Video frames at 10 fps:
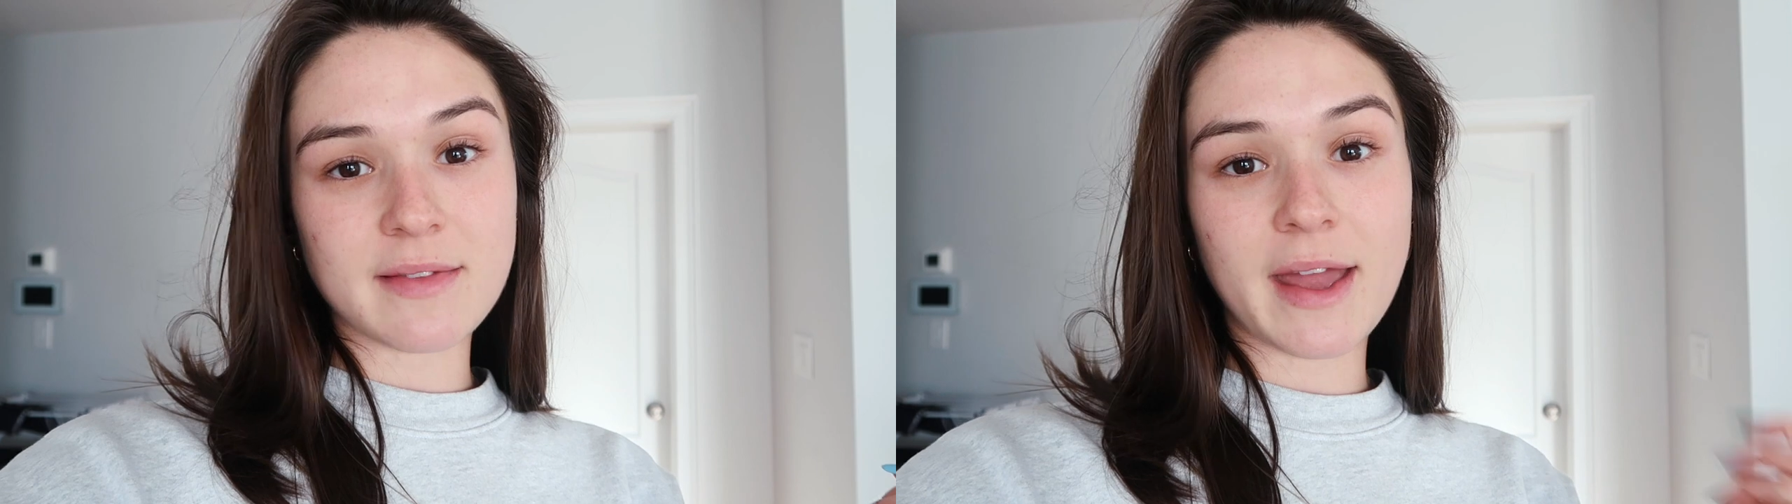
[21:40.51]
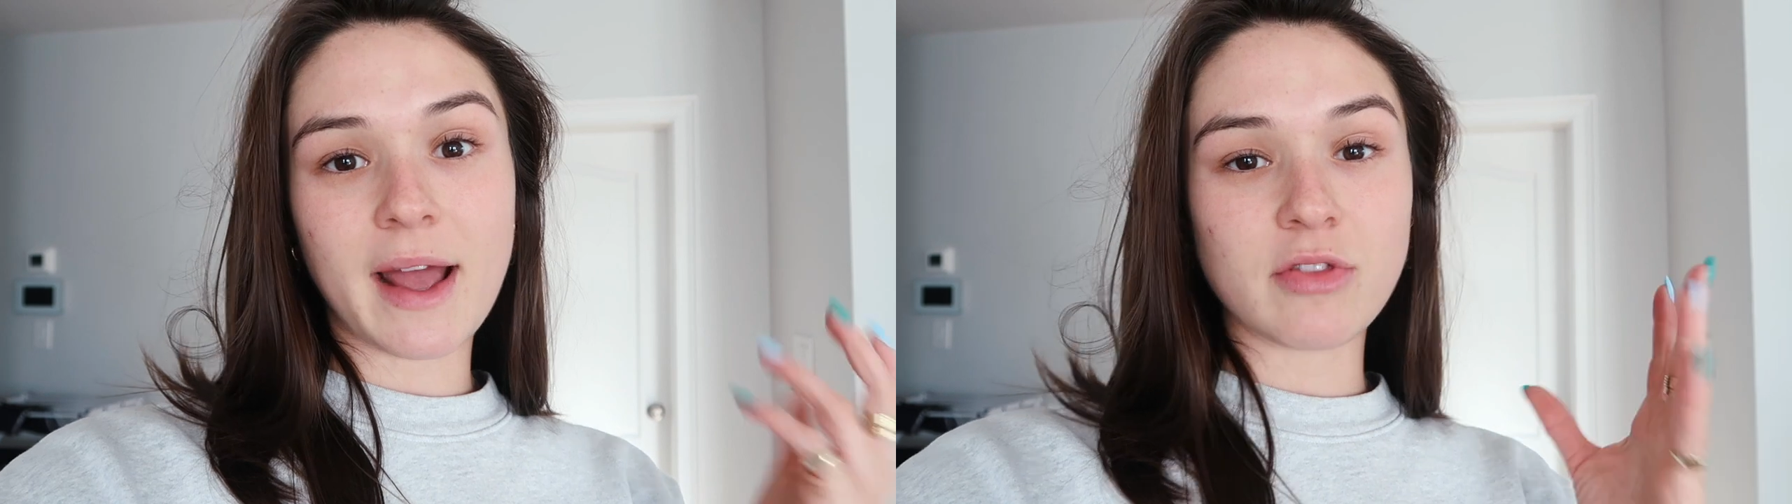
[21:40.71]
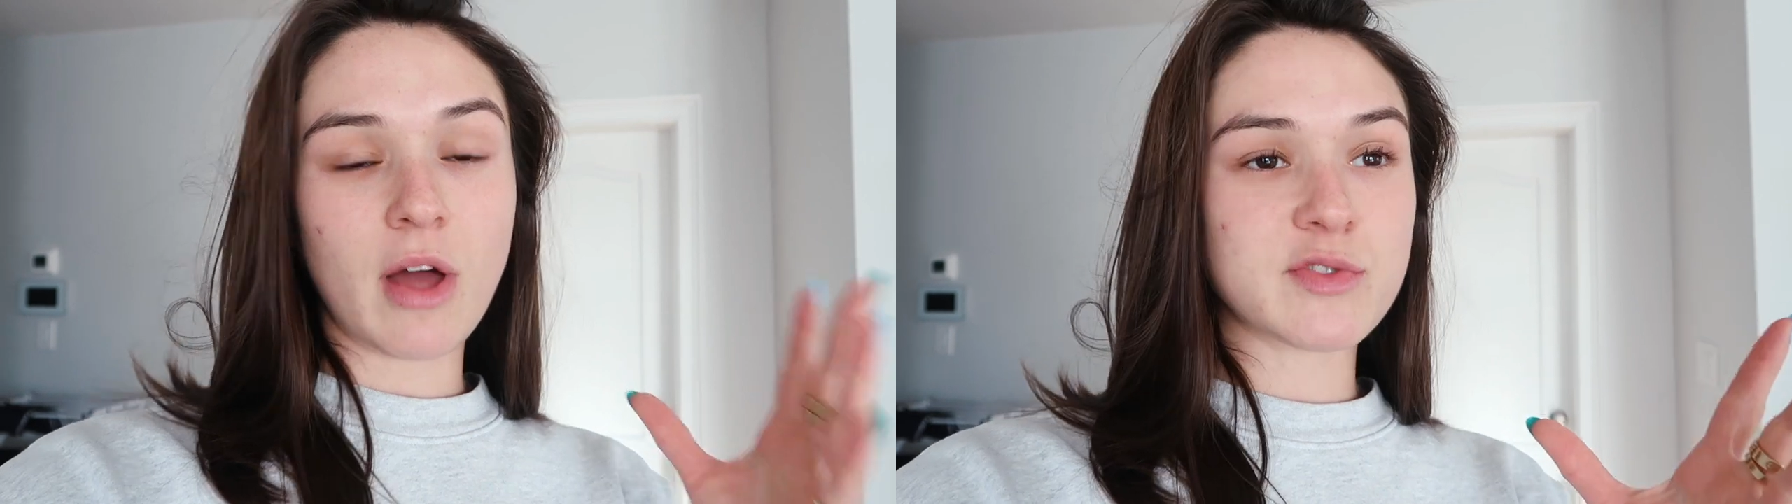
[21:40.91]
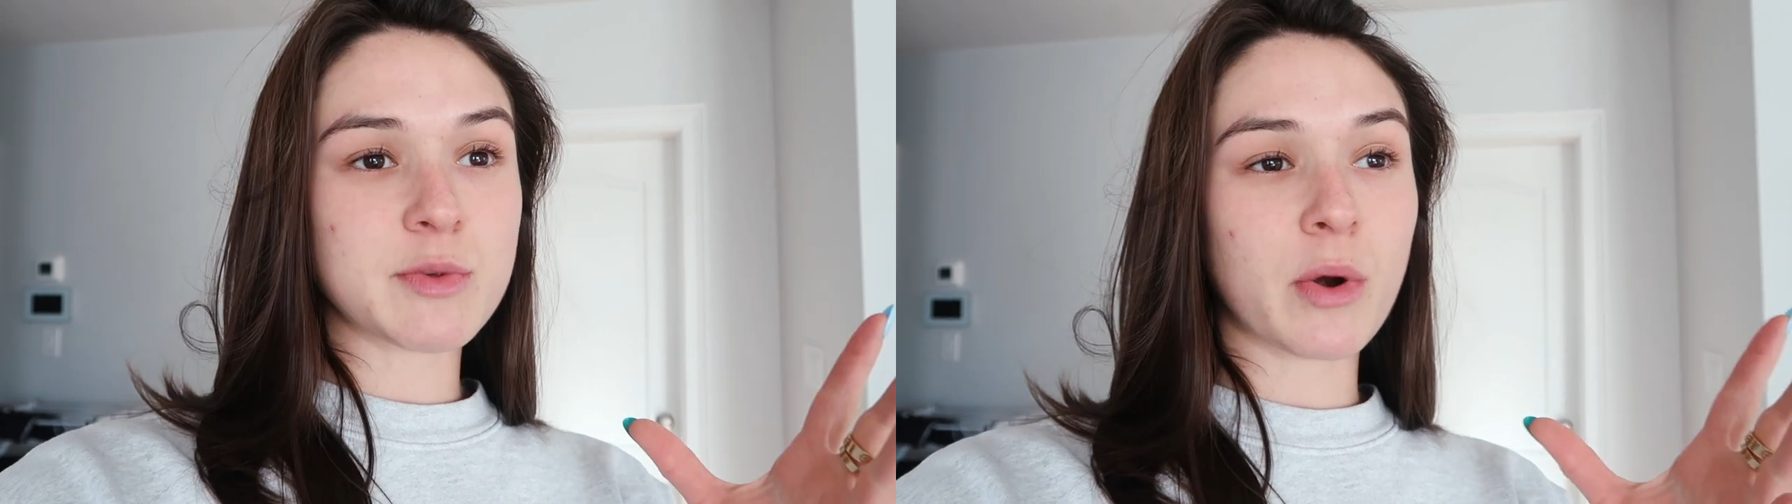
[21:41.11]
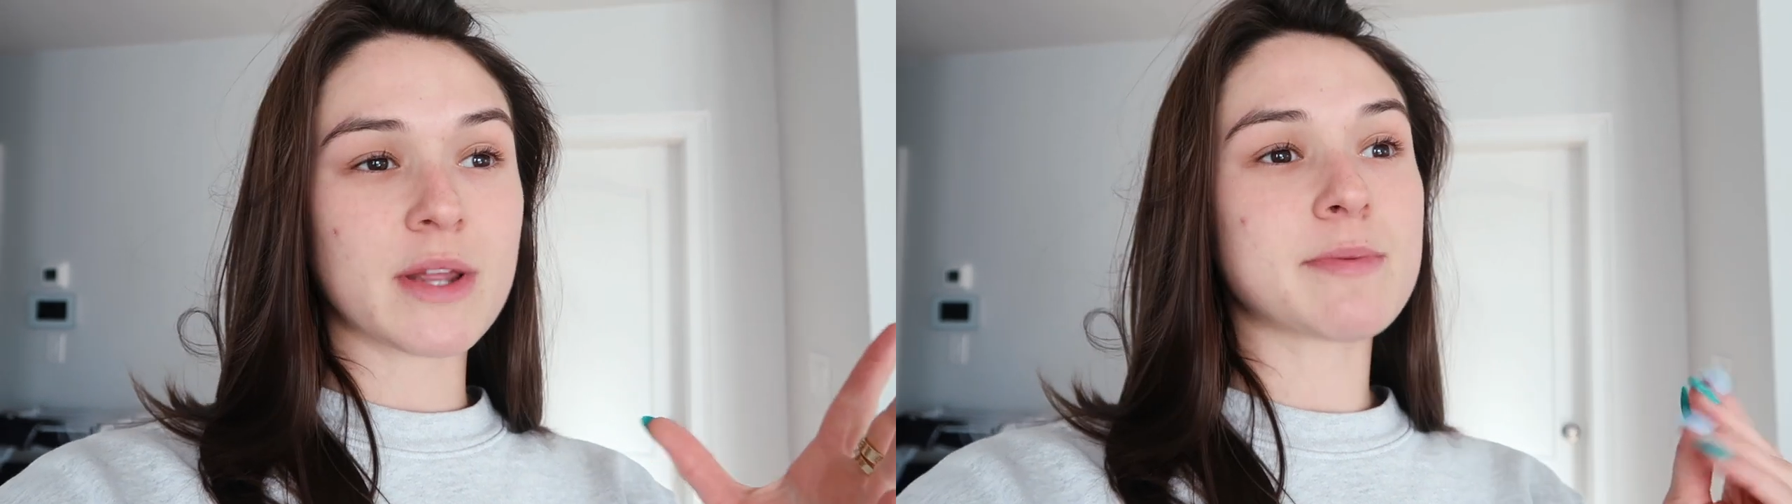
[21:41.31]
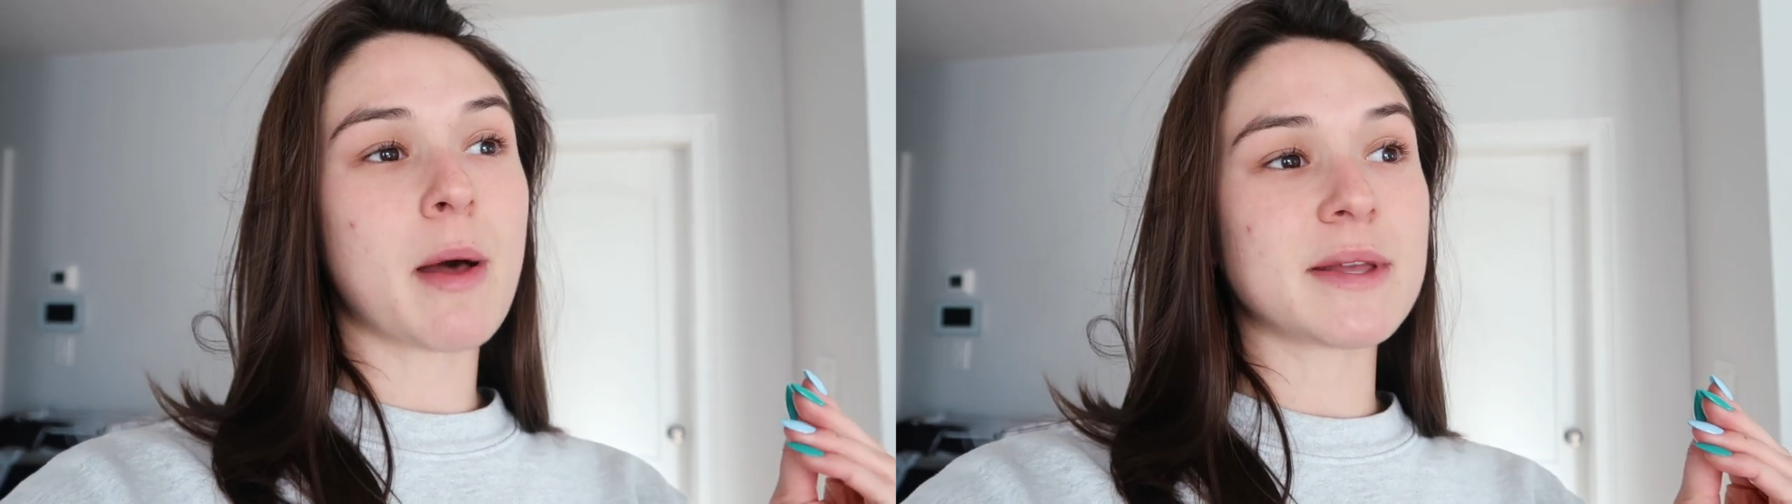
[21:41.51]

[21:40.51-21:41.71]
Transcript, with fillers: Like I love supporting small